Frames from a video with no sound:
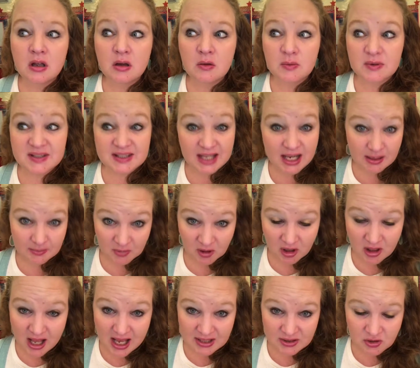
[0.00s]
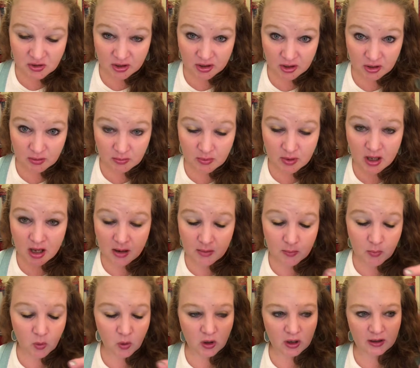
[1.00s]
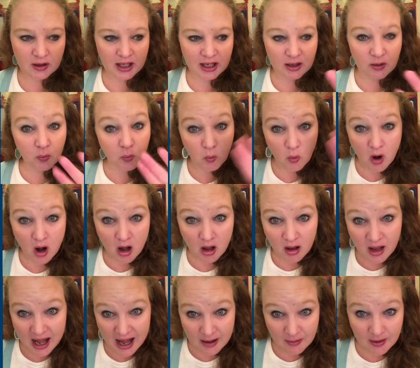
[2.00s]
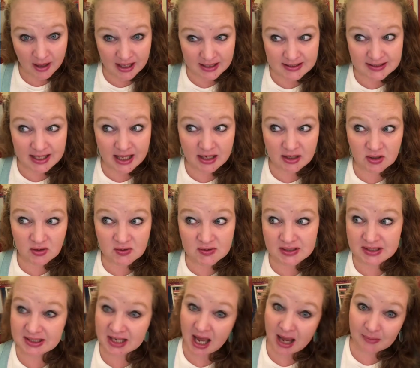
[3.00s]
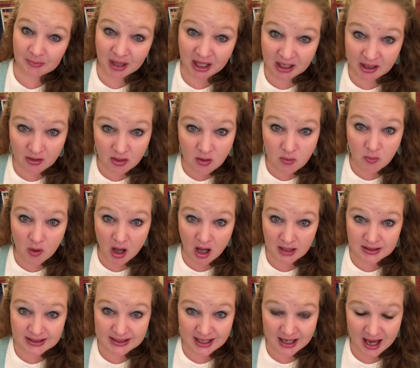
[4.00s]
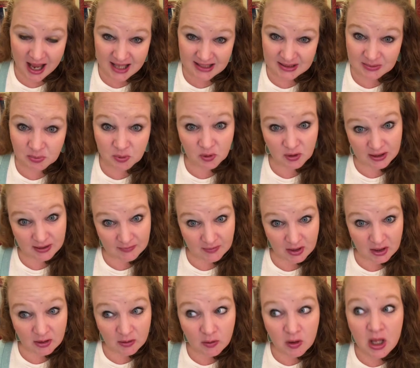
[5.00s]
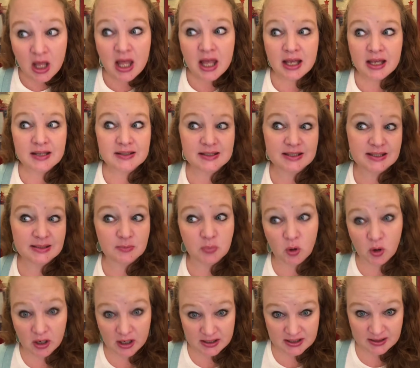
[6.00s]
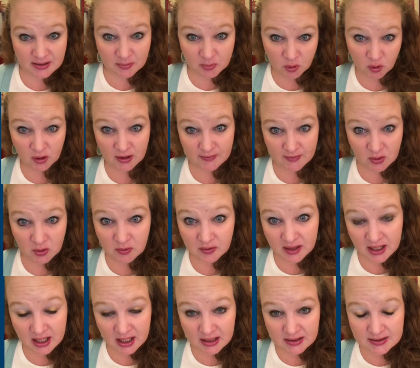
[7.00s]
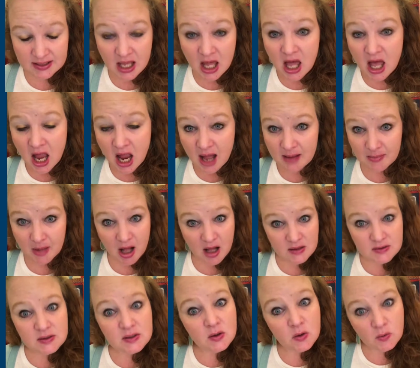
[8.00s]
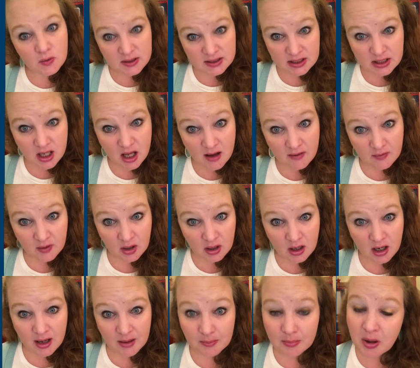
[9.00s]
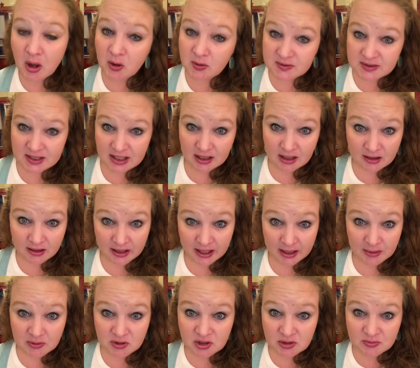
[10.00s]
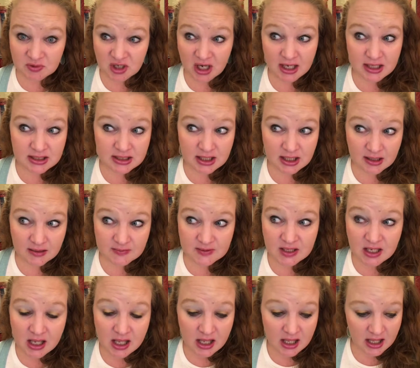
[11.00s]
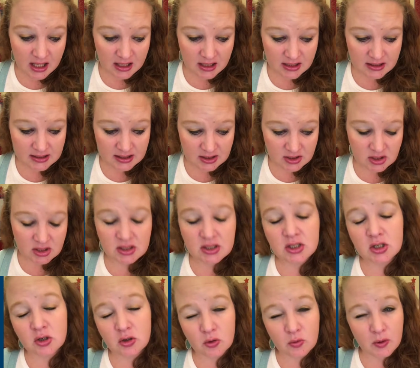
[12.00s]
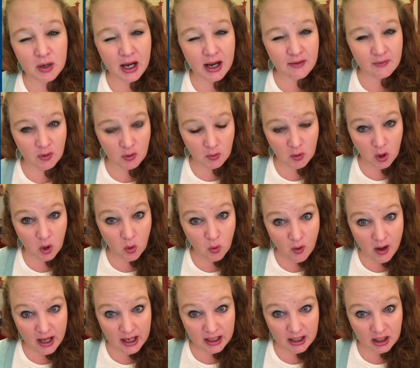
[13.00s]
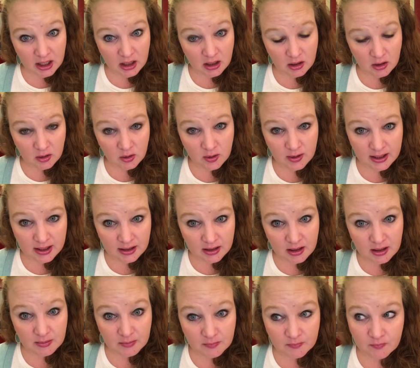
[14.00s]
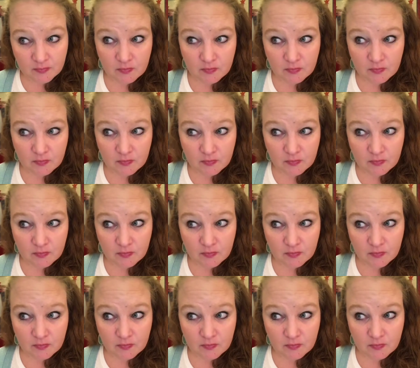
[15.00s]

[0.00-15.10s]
with setting up your classroom more like how I use the timeline on the wall as a preview, because it's important to preview things. I'm also going to cover posting language objectives in addition to whatever required curriculum